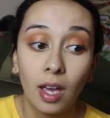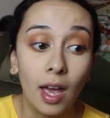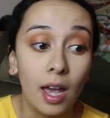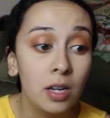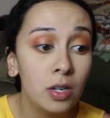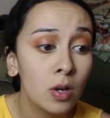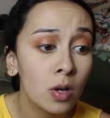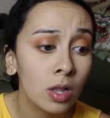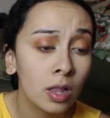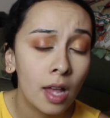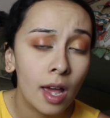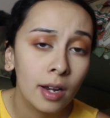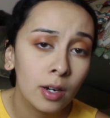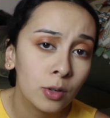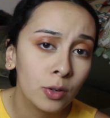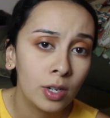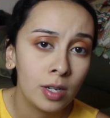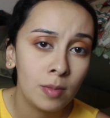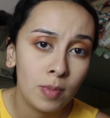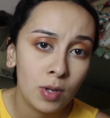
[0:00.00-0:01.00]
I know a lot
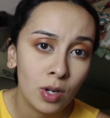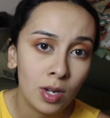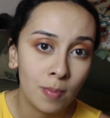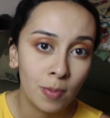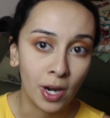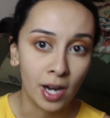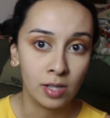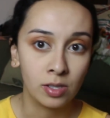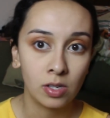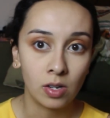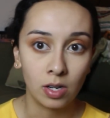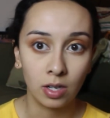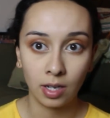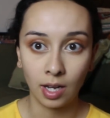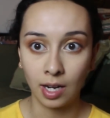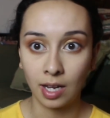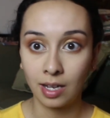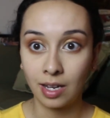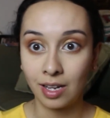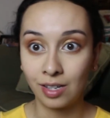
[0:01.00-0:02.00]
of green beauty brands are
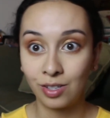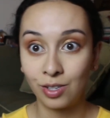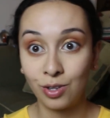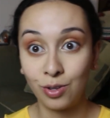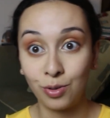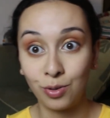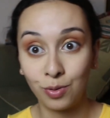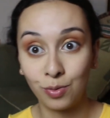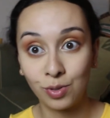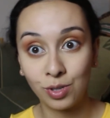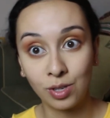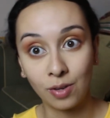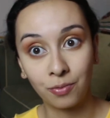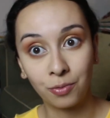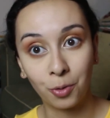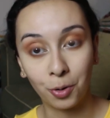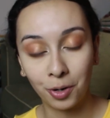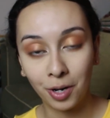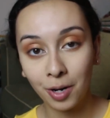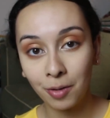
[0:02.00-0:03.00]
getting into
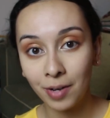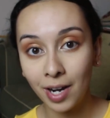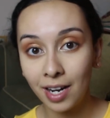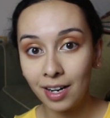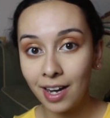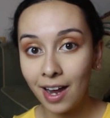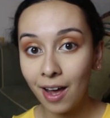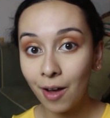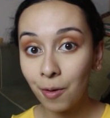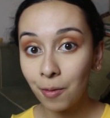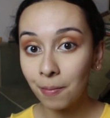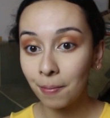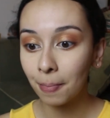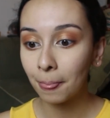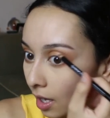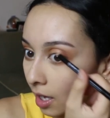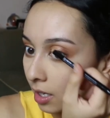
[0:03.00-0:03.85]
Sephora right now,